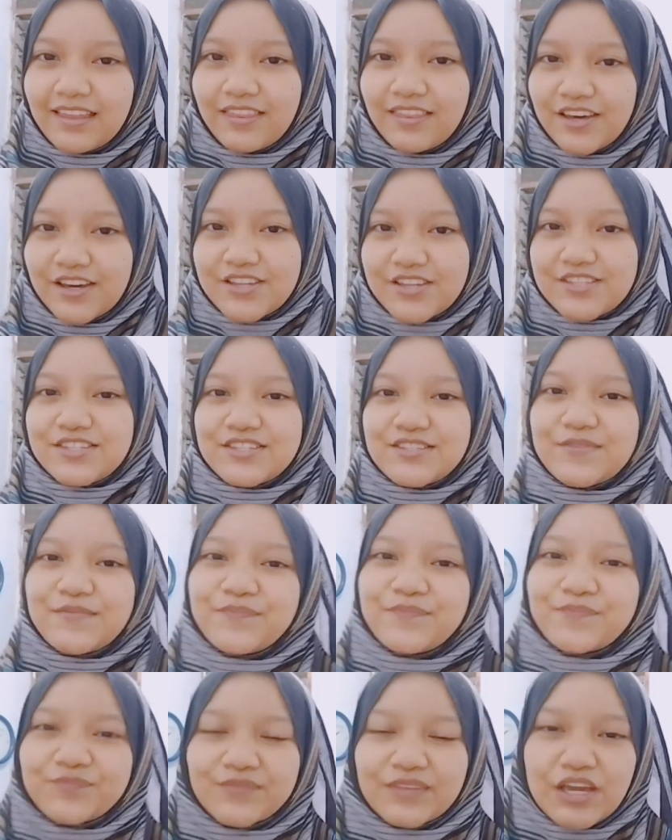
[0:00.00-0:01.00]
Thus,
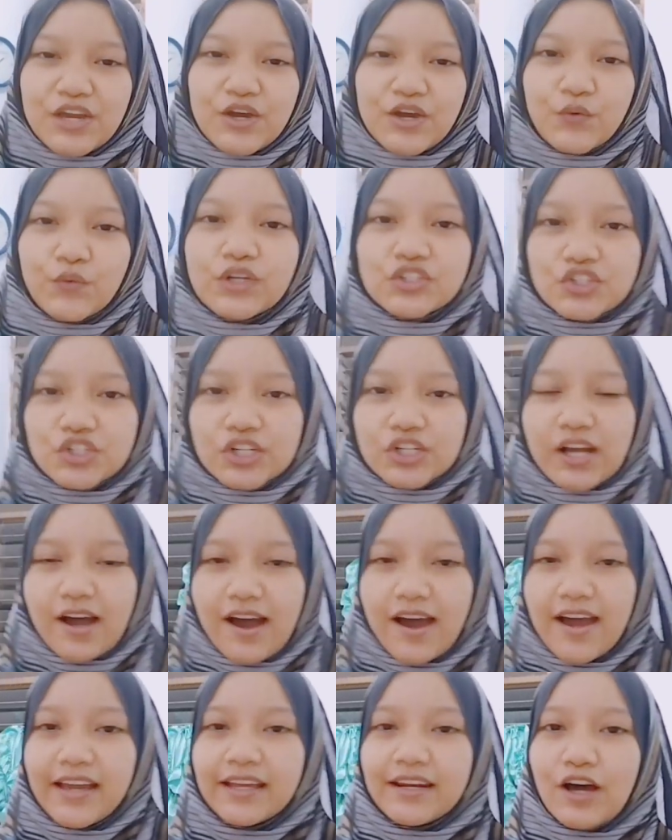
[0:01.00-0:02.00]
Which
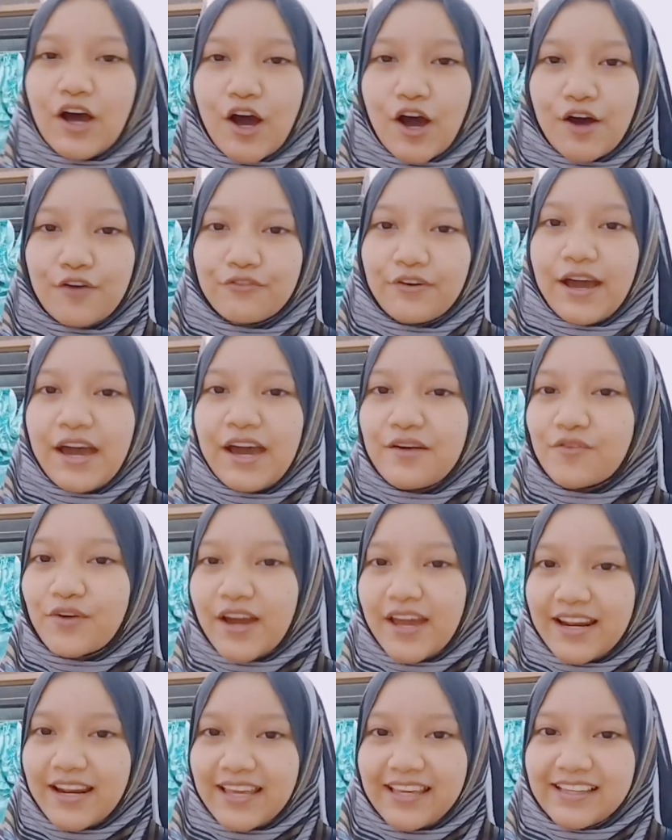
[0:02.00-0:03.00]
kind of
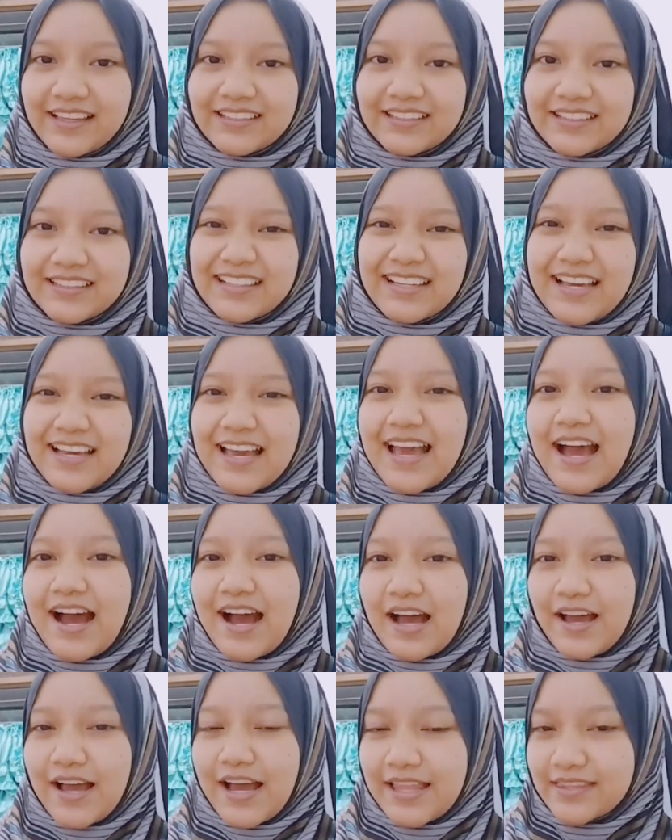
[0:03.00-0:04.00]
handwriting
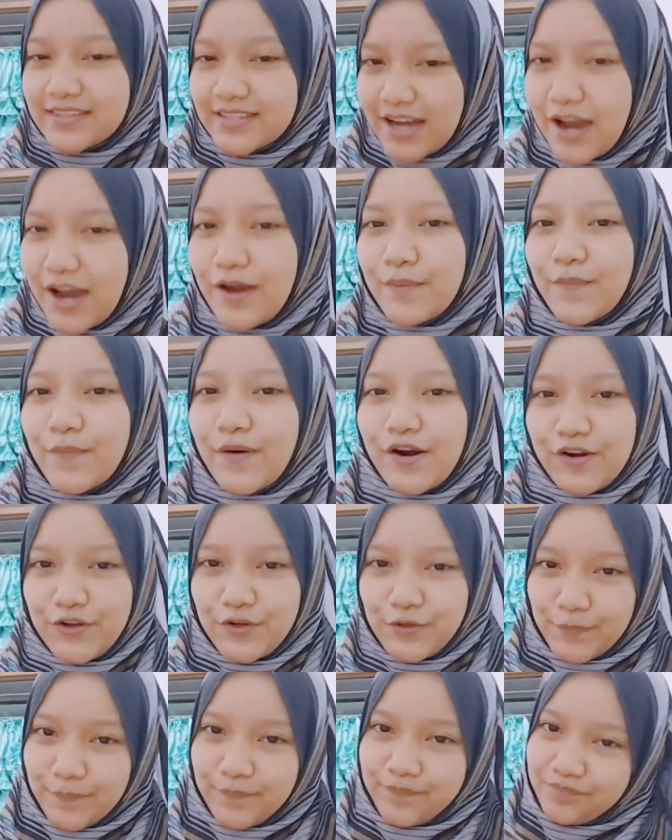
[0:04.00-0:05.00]
type are
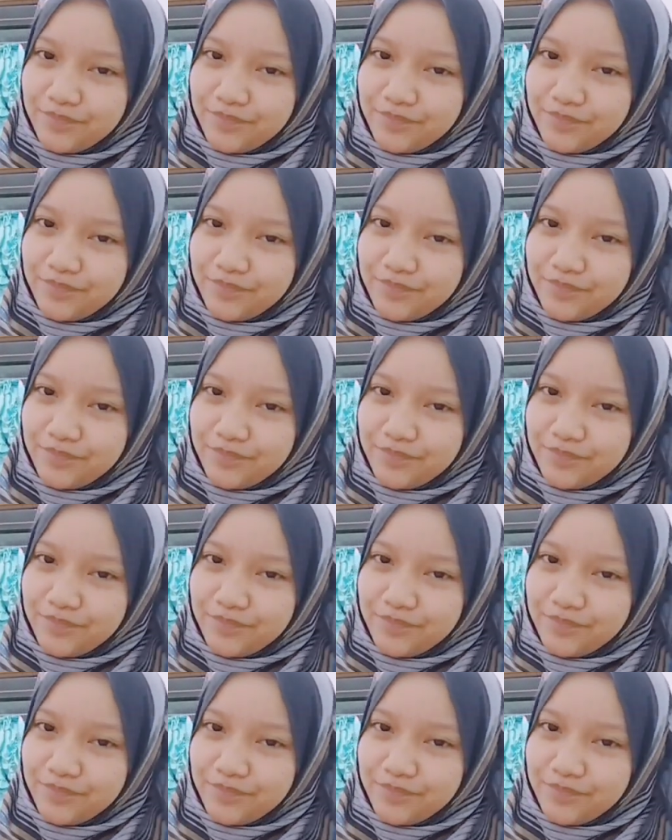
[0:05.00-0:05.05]
you?